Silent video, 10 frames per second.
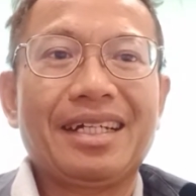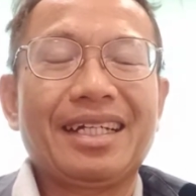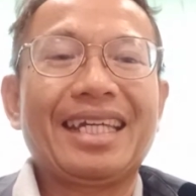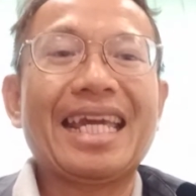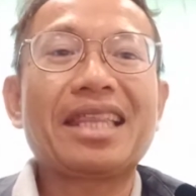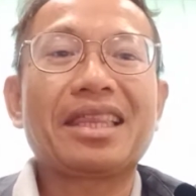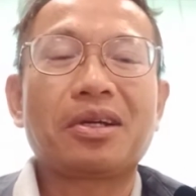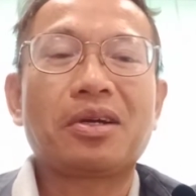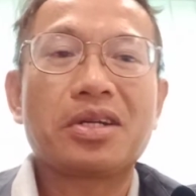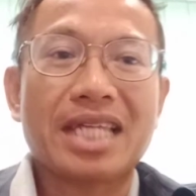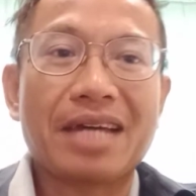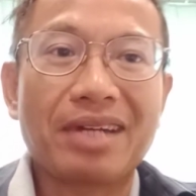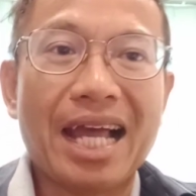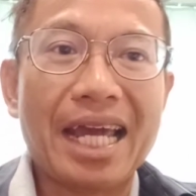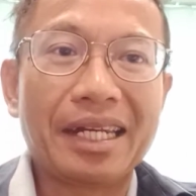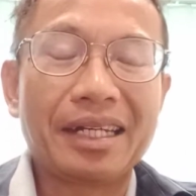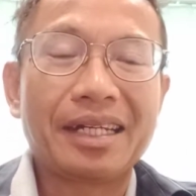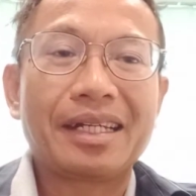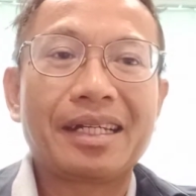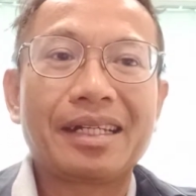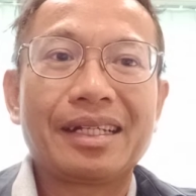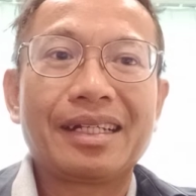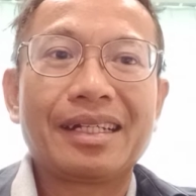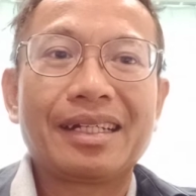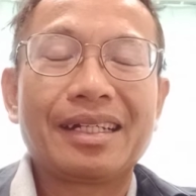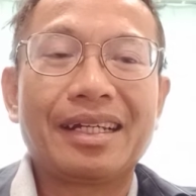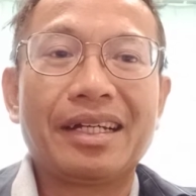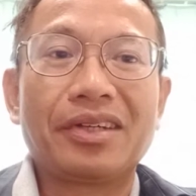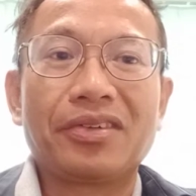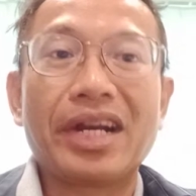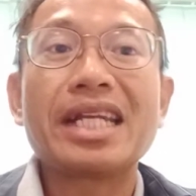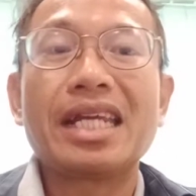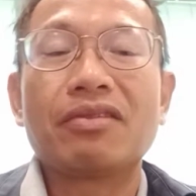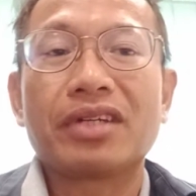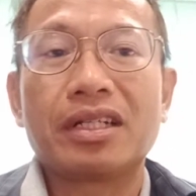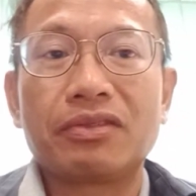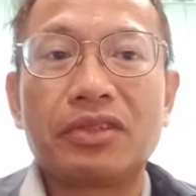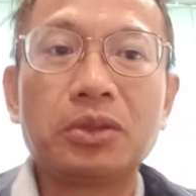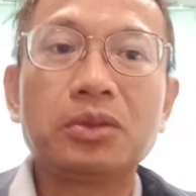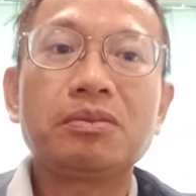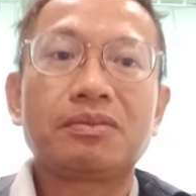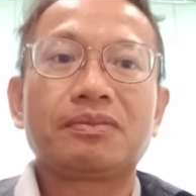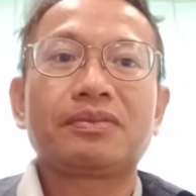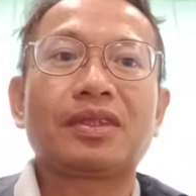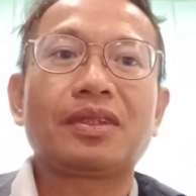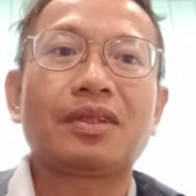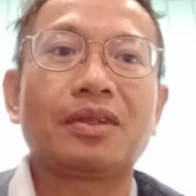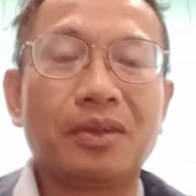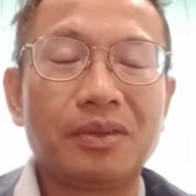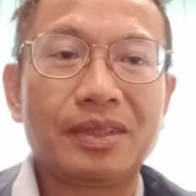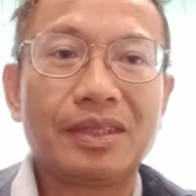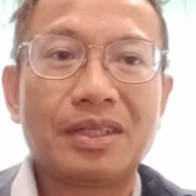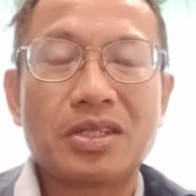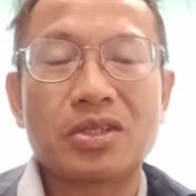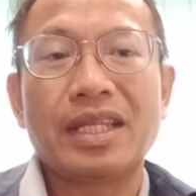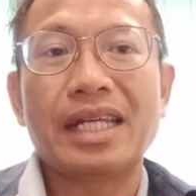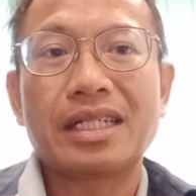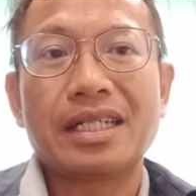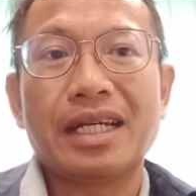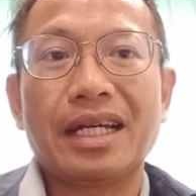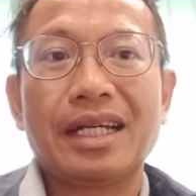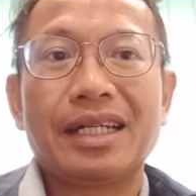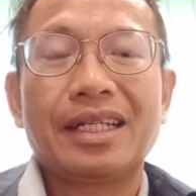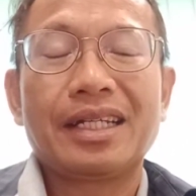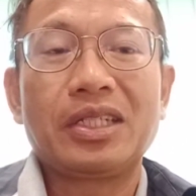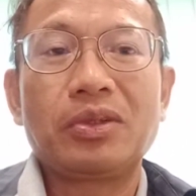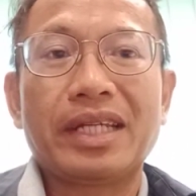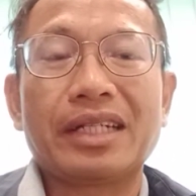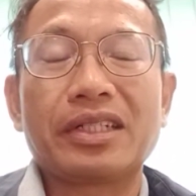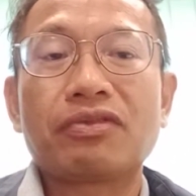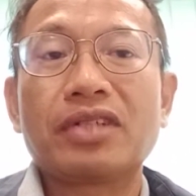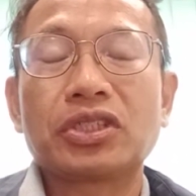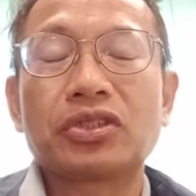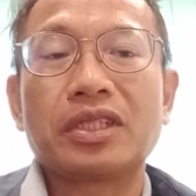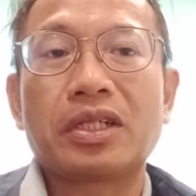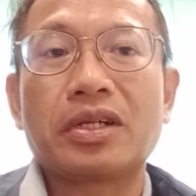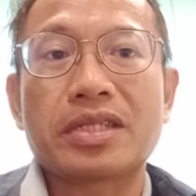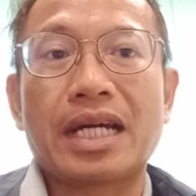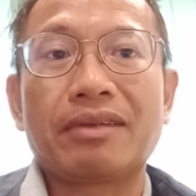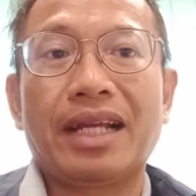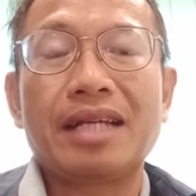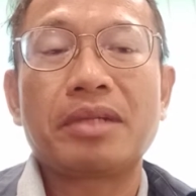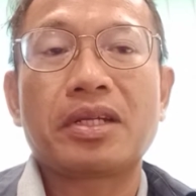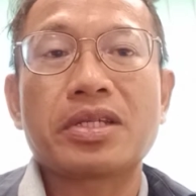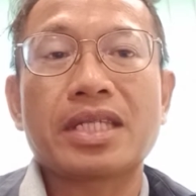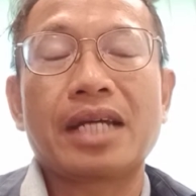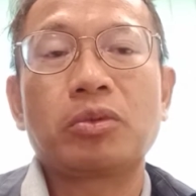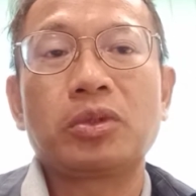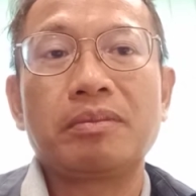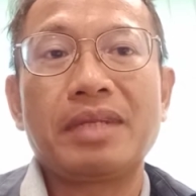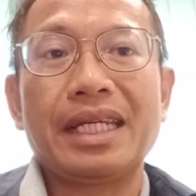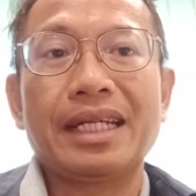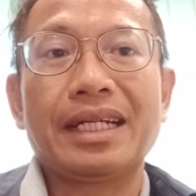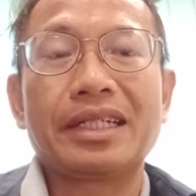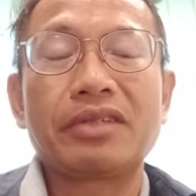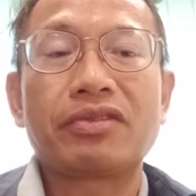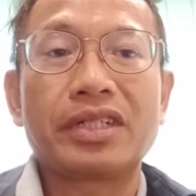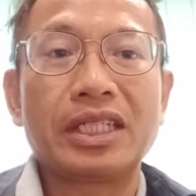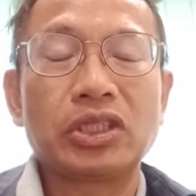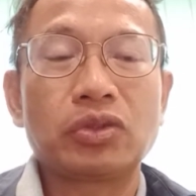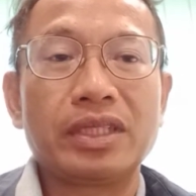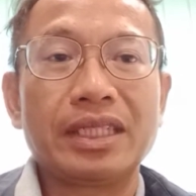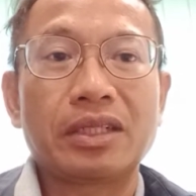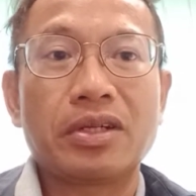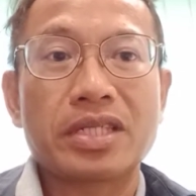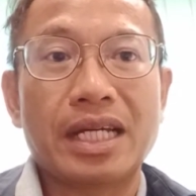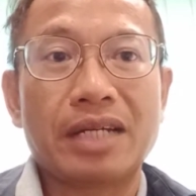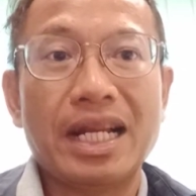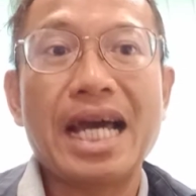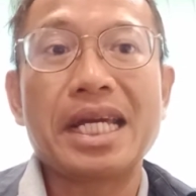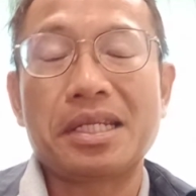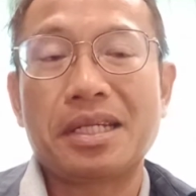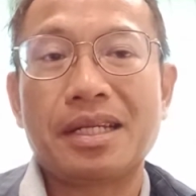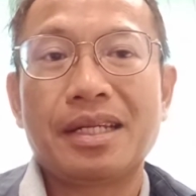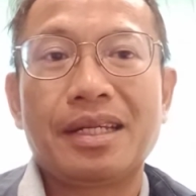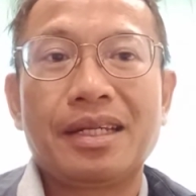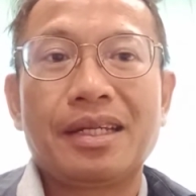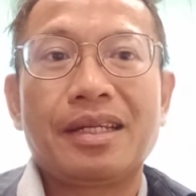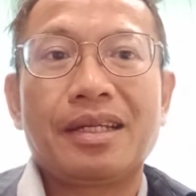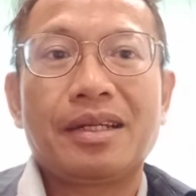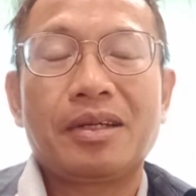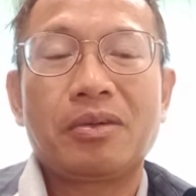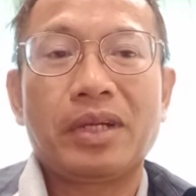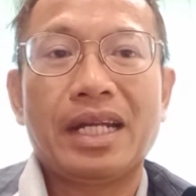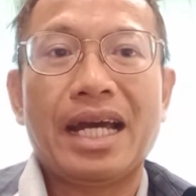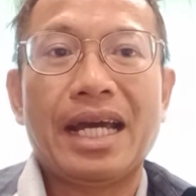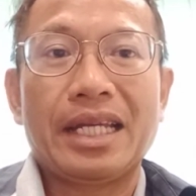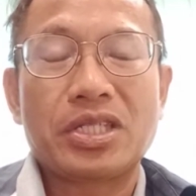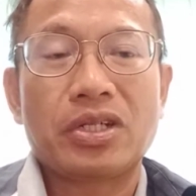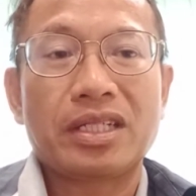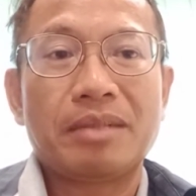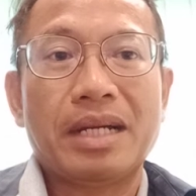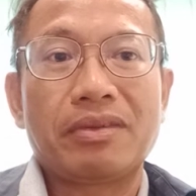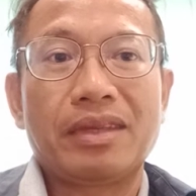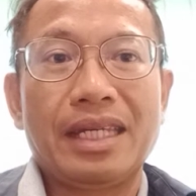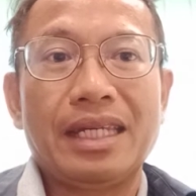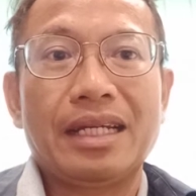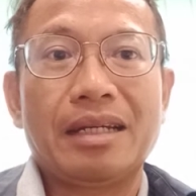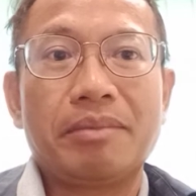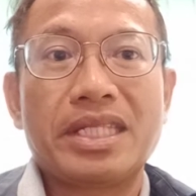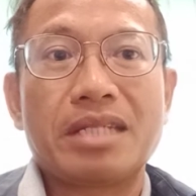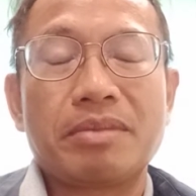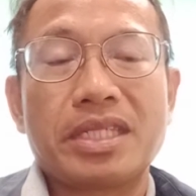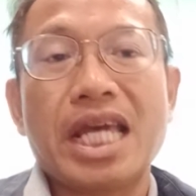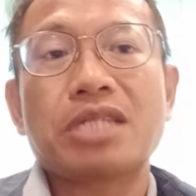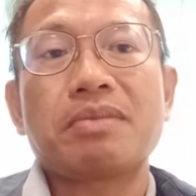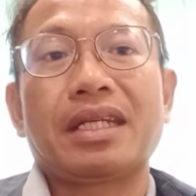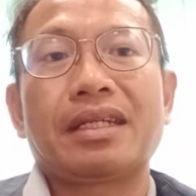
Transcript: get the course outline ready in front of you so that you can refer to the course outline, because I would be referring to the course outline when I talk about the midterm assessment.